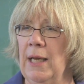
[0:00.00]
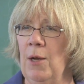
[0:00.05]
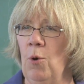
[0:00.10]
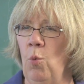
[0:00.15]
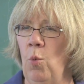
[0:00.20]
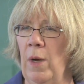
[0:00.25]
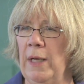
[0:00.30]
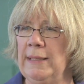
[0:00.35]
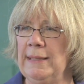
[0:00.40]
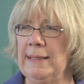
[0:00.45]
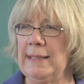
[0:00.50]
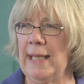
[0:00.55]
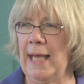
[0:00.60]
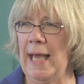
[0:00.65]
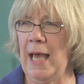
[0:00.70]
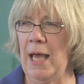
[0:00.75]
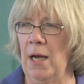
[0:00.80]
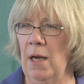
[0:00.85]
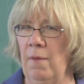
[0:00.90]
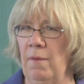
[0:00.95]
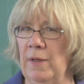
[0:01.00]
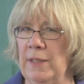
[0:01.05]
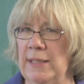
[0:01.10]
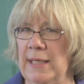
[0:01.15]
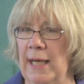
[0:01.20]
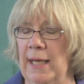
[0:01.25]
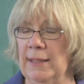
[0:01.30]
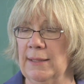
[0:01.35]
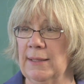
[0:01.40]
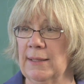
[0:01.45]
was the head on the
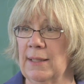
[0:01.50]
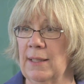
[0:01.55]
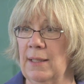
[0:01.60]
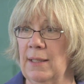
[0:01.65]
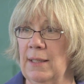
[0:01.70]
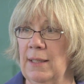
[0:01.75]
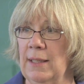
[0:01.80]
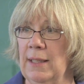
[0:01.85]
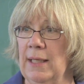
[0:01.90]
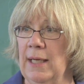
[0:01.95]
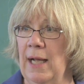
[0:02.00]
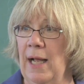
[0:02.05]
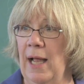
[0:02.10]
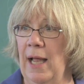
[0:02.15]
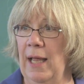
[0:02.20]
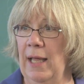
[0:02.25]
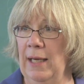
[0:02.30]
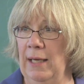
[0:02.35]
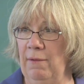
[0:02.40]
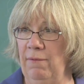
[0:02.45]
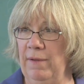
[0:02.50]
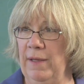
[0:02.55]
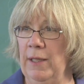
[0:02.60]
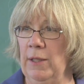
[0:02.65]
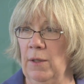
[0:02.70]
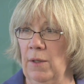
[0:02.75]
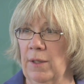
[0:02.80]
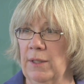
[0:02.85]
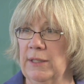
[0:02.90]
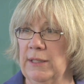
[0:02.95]
desk. And if he
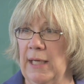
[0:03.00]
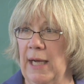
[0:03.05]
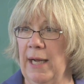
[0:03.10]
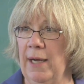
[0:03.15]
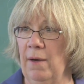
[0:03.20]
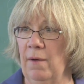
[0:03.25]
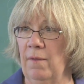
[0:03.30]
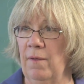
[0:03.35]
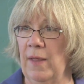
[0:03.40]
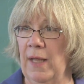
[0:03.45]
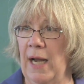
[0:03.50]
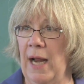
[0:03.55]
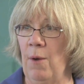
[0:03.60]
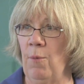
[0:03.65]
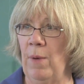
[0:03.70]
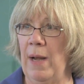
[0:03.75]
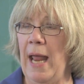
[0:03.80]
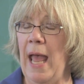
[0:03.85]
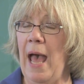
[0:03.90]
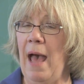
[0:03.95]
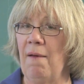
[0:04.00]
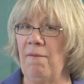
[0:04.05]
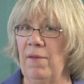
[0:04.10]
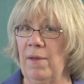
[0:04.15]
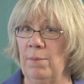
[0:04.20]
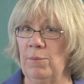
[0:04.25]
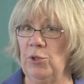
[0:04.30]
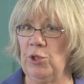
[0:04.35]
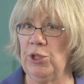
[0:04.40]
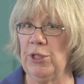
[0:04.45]
looked tired, then I would have
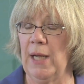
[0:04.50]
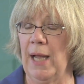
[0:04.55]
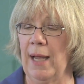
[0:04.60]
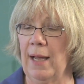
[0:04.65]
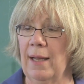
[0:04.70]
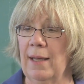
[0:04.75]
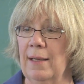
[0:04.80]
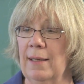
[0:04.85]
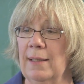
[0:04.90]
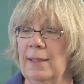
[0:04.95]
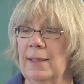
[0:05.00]
him check.